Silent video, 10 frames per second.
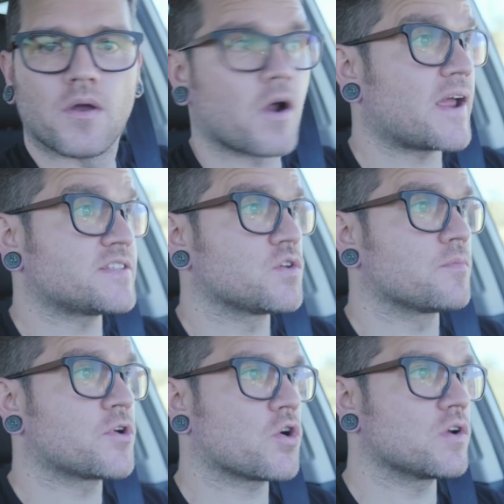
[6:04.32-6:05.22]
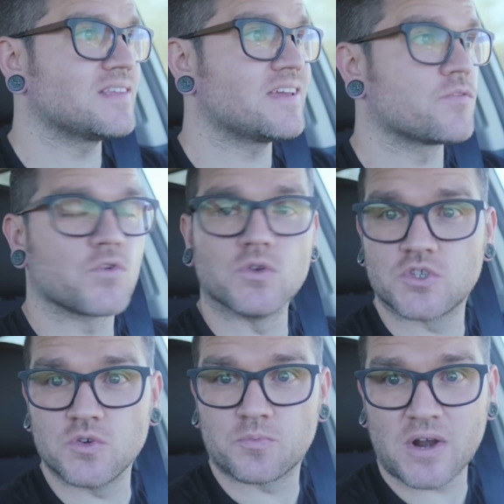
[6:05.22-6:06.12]
right, so I'm currently en route
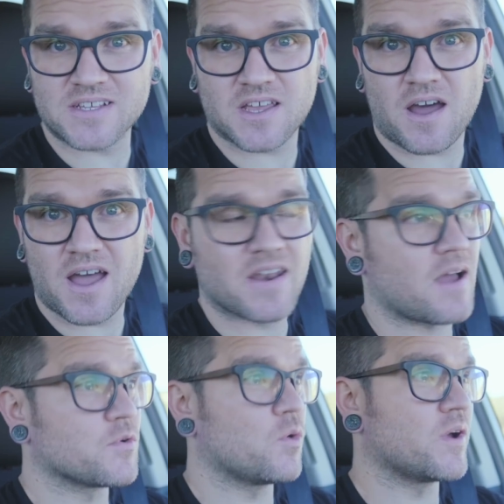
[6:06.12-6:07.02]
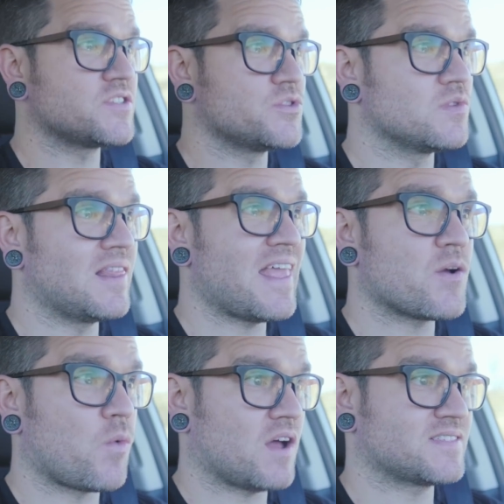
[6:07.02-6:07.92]
to Prescott. I'm going to Lake
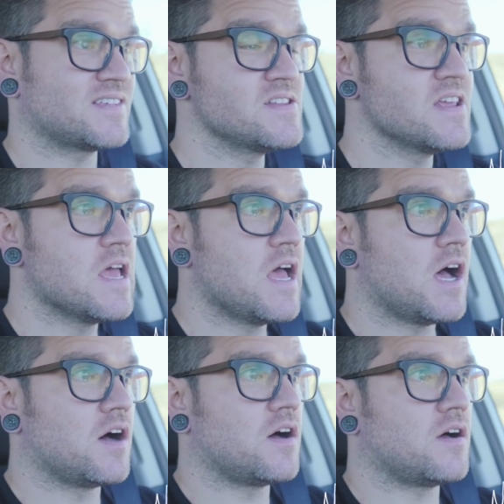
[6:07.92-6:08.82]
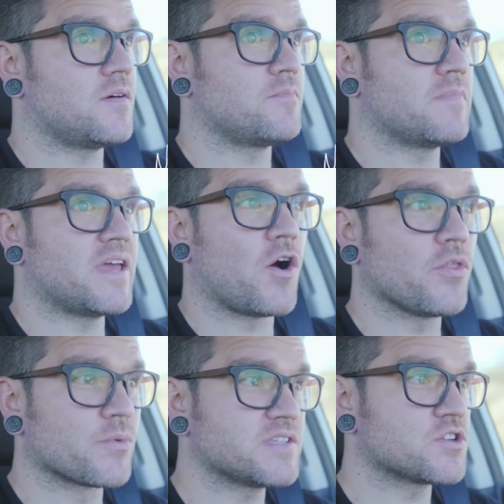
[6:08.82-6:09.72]
Watson. And all
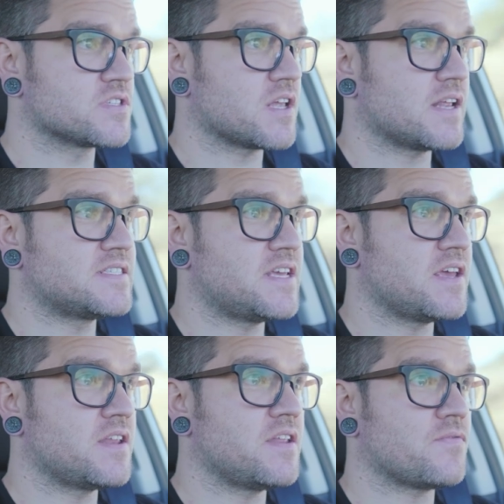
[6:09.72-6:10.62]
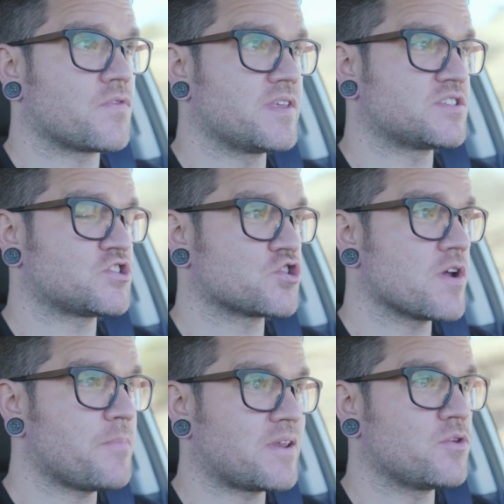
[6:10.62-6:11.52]
the research that I did for this
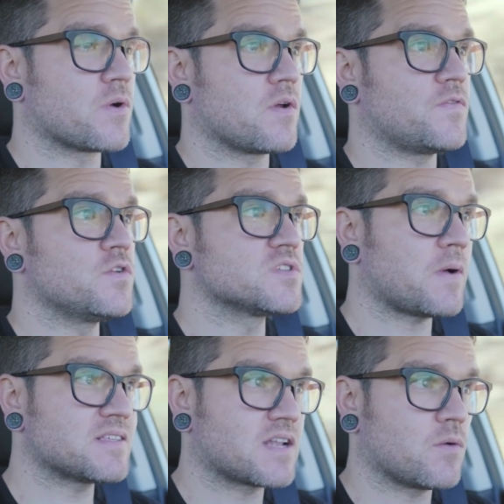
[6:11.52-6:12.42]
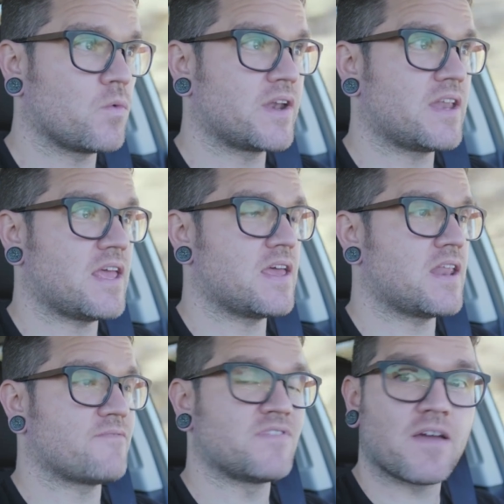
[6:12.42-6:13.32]
trip, I knew there were a few spots that I wanted to hit.
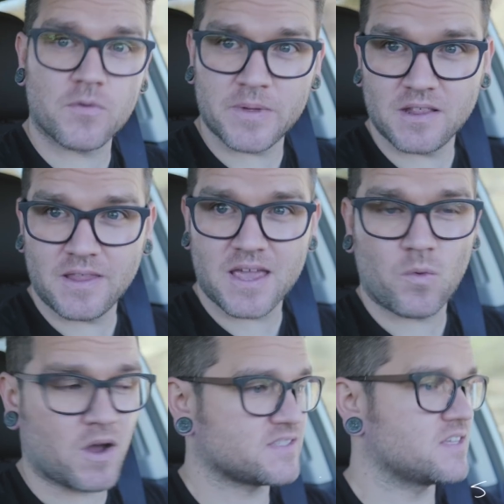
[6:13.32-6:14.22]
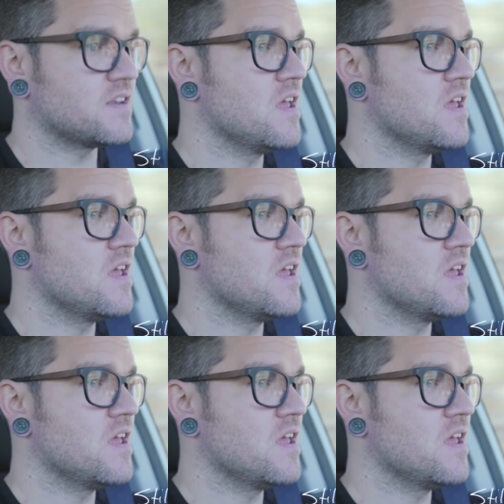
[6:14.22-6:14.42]
I've never been to Lake Watson,